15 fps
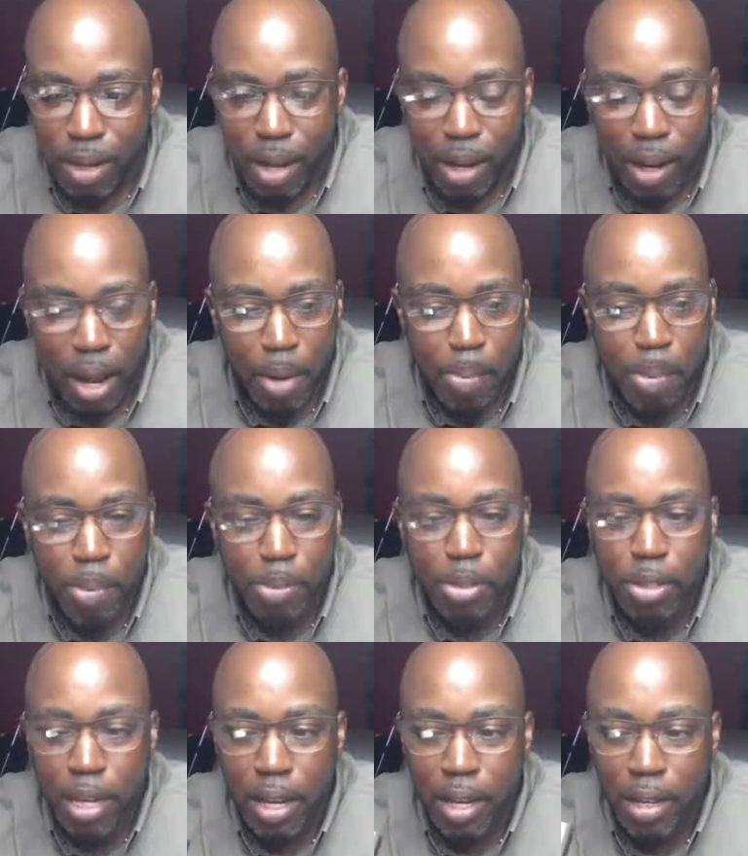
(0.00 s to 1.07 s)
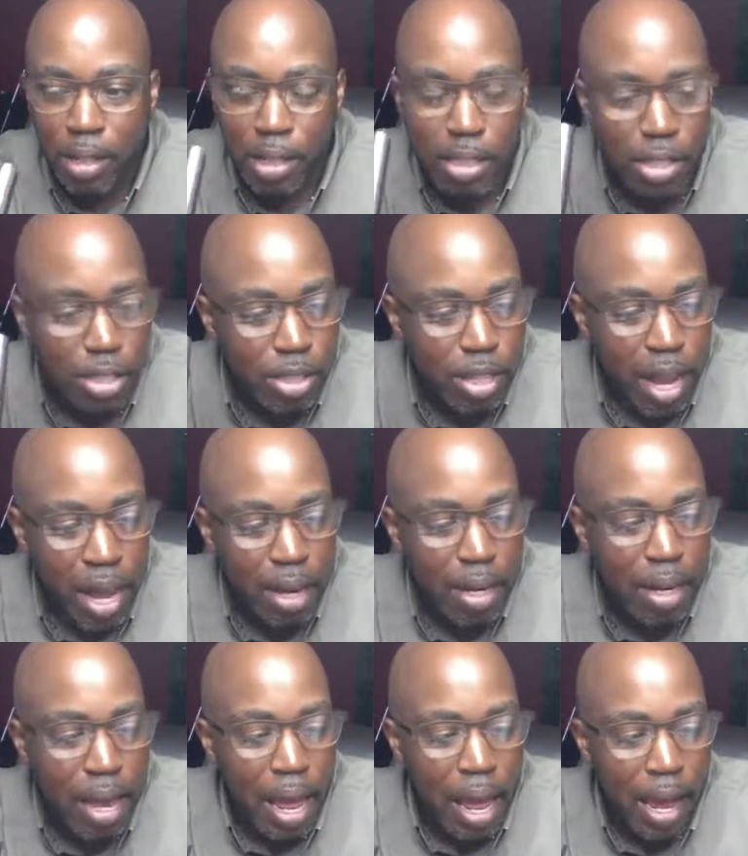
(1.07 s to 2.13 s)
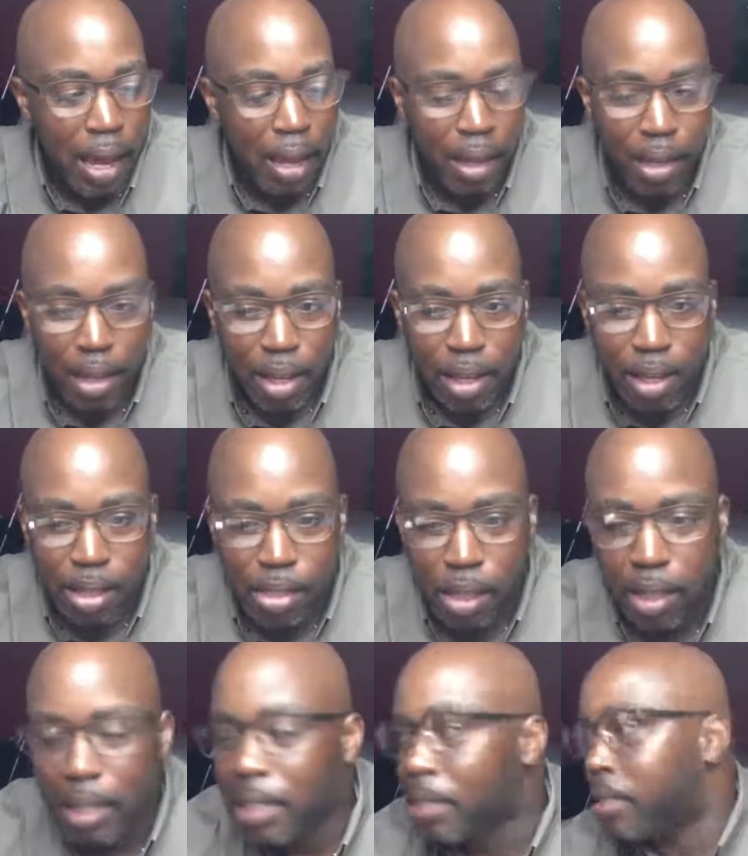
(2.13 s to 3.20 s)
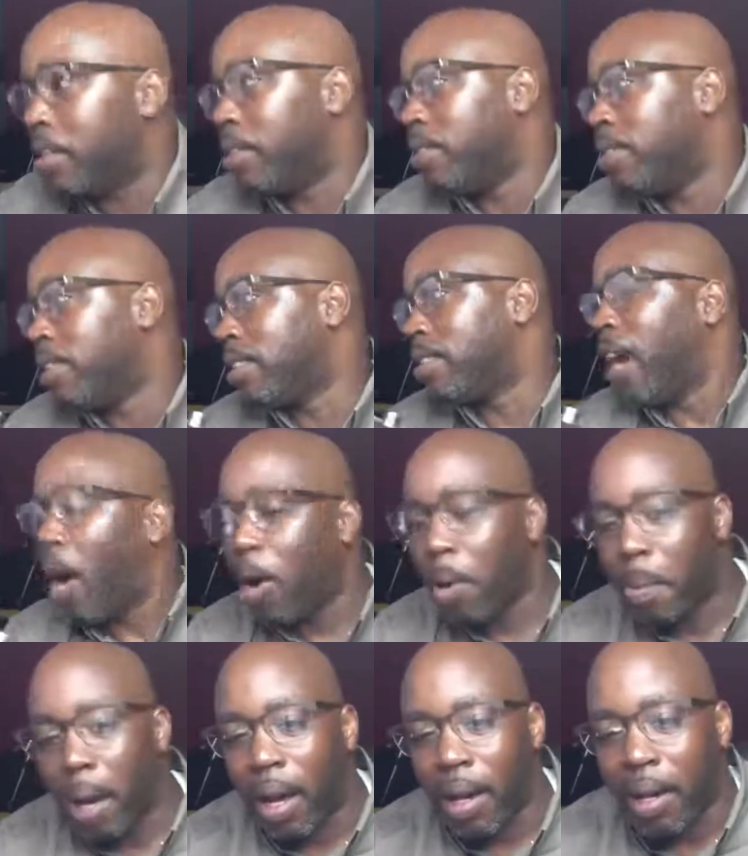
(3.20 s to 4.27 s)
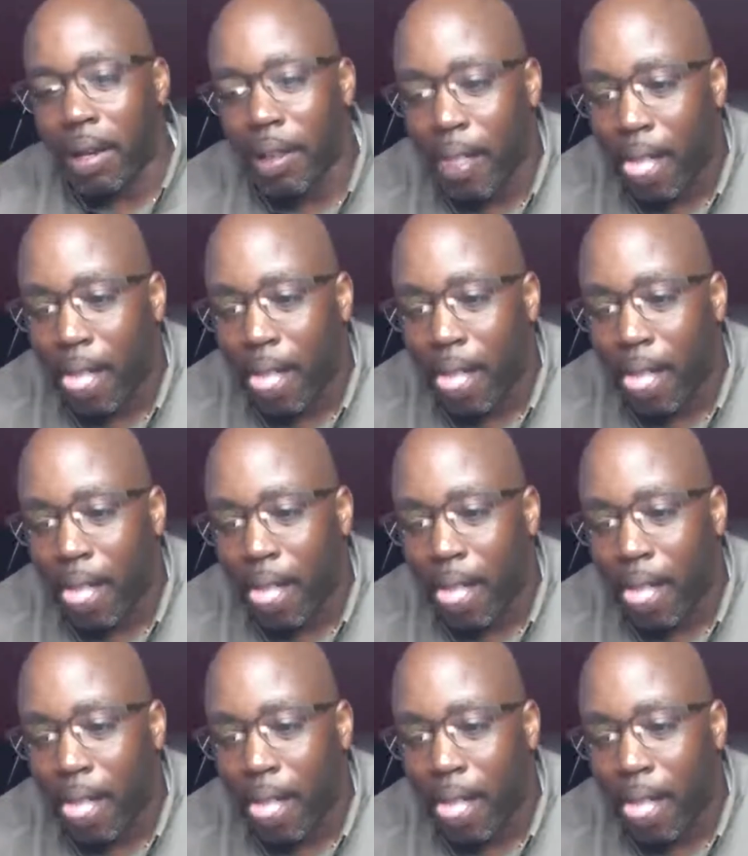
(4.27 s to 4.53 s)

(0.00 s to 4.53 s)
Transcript: A lot of people saying it's not in the eye. So listen, let's talk about it.